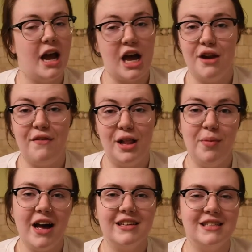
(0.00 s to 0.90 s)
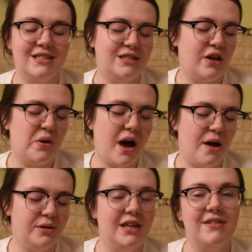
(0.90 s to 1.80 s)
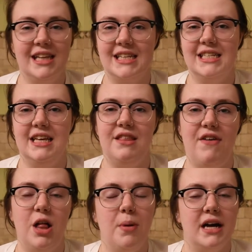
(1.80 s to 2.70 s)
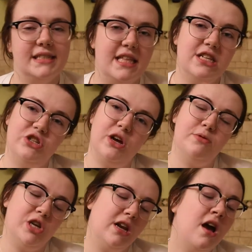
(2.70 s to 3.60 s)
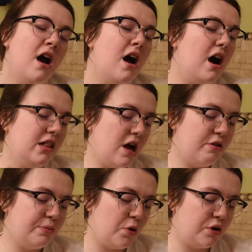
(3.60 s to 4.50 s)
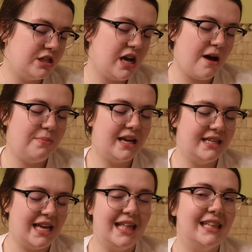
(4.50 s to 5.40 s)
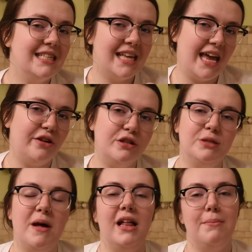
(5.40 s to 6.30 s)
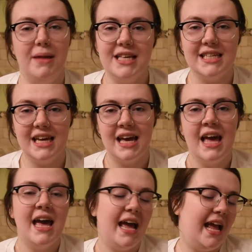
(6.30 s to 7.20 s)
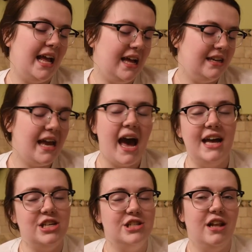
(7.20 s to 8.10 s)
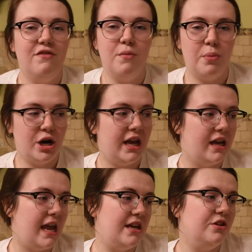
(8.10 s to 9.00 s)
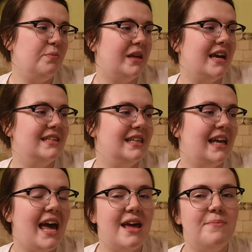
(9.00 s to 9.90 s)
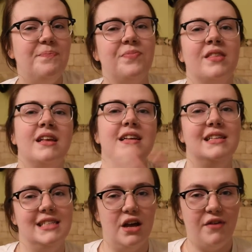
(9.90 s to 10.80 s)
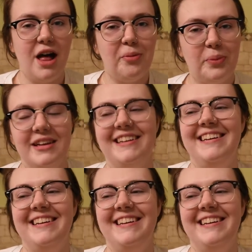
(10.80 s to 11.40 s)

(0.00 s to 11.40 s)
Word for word: I got a Vela box, so I will leave a link to the Vela box in the description along with Broken Top because I think these candles smell amazing. And yeah, I just love burning a candle because again, self-help,